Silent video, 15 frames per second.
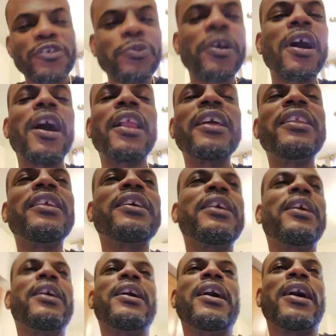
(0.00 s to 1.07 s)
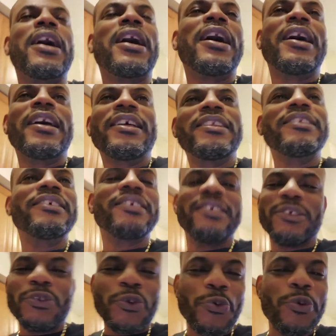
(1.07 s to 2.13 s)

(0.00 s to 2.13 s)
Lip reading: we call it, and you know,